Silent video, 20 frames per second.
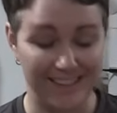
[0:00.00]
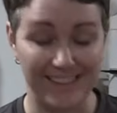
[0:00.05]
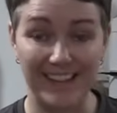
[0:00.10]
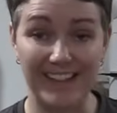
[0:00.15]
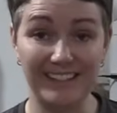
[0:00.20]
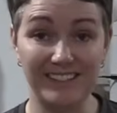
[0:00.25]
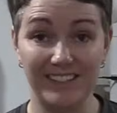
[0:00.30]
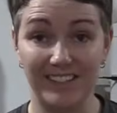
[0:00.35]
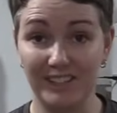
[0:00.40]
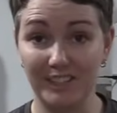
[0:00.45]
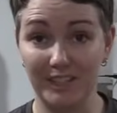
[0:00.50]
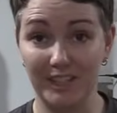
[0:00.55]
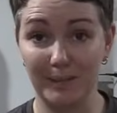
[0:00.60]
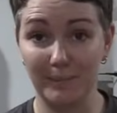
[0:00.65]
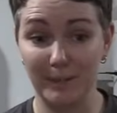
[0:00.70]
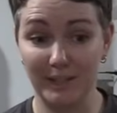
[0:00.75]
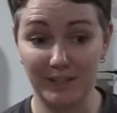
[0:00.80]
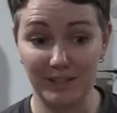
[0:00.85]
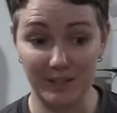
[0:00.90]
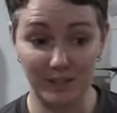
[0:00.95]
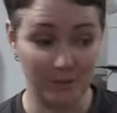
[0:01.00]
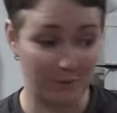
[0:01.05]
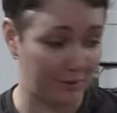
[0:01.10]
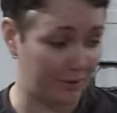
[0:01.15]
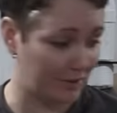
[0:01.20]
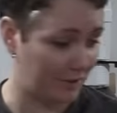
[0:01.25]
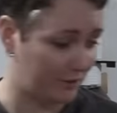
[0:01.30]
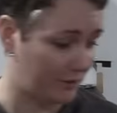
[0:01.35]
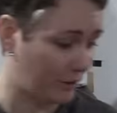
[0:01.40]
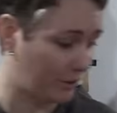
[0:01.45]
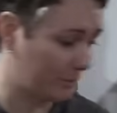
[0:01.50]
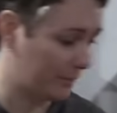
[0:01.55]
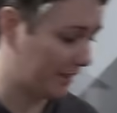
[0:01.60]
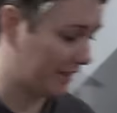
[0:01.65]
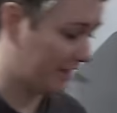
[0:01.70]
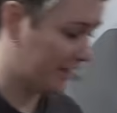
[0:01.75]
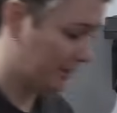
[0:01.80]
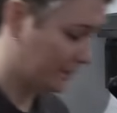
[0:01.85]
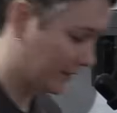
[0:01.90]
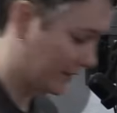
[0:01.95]
that's all you're gonna be able to do with your
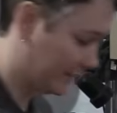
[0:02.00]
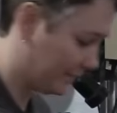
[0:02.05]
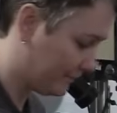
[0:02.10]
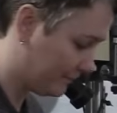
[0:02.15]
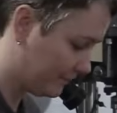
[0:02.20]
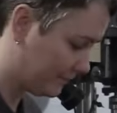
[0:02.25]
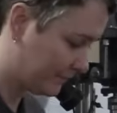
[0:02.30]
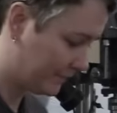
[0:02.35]
foamie anyway.